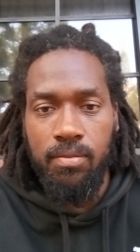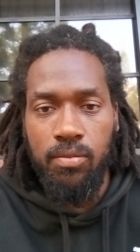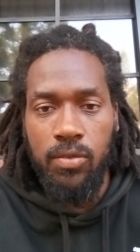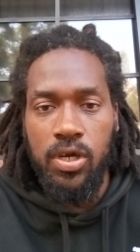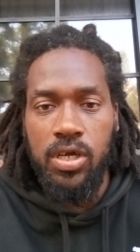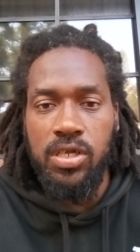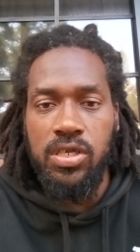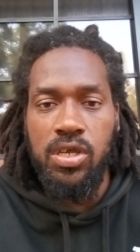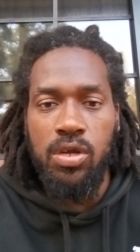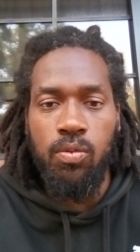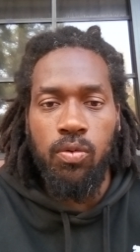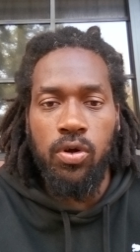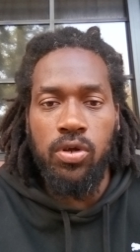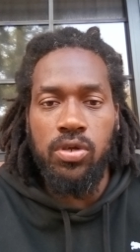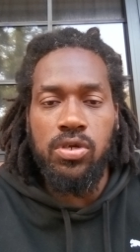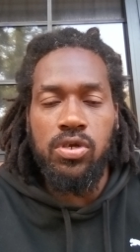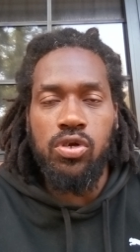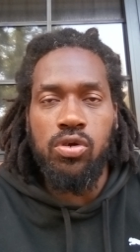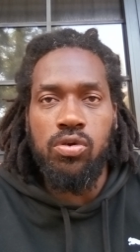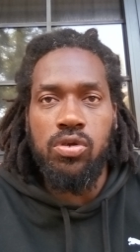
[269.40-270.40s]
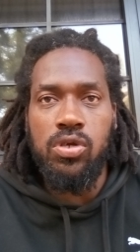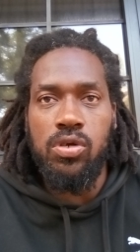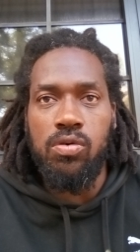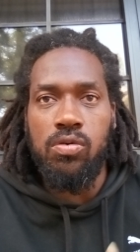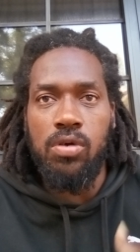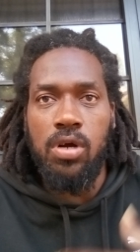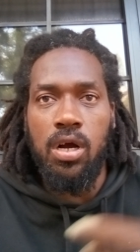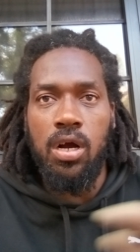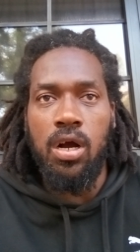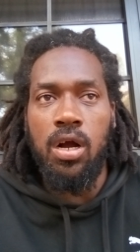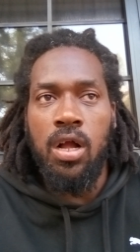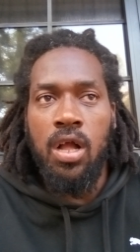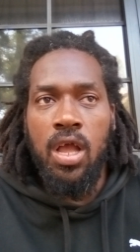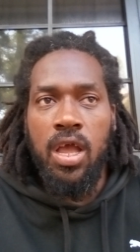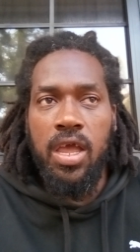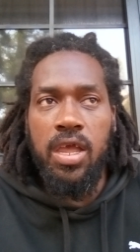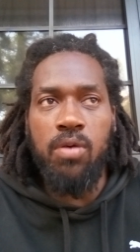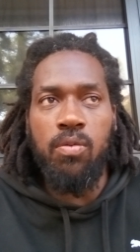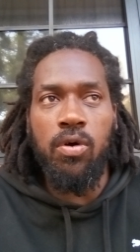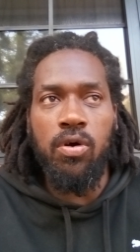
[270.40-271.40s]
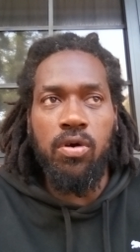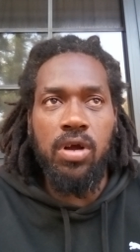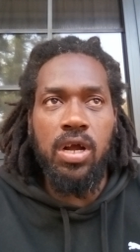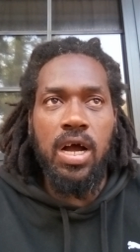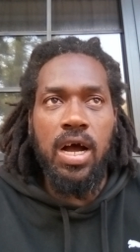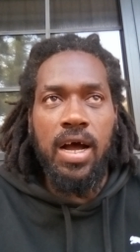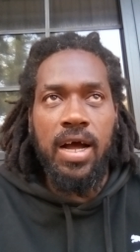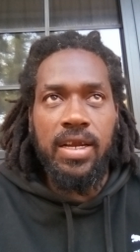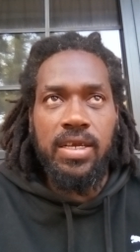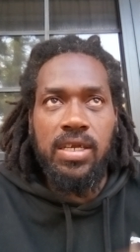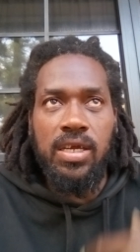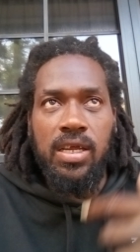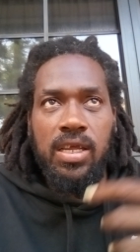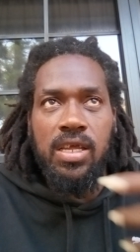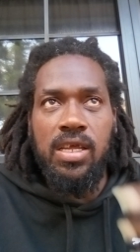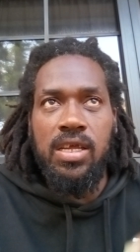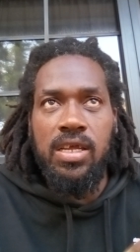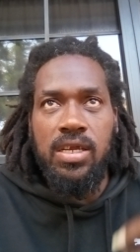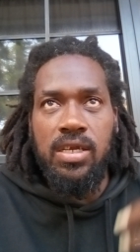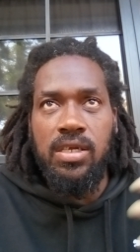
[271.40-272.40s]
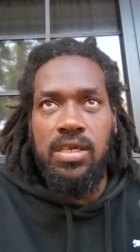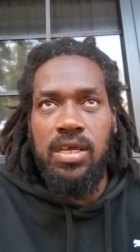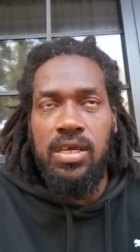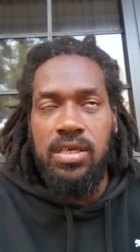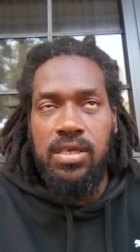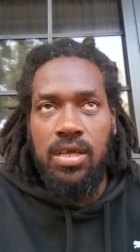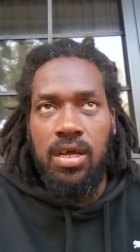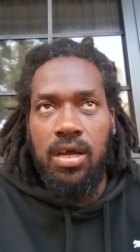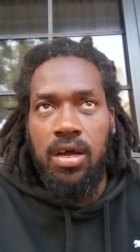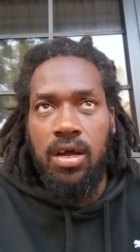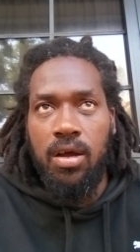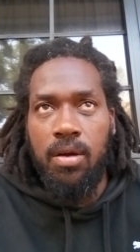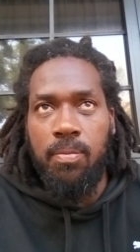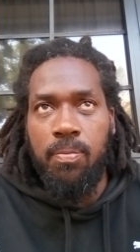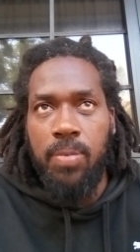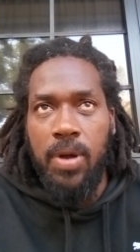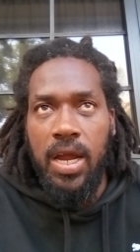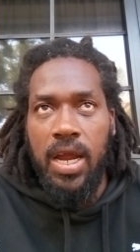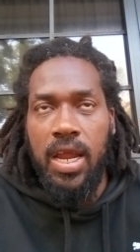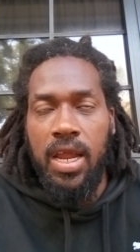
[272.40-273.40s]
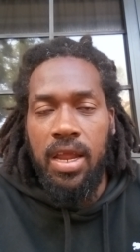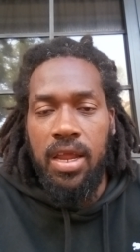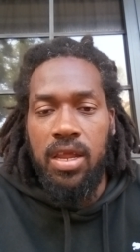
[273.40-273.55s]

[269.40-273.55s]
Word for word: because he wants you to, uh, he wants God to ease his uh, pain.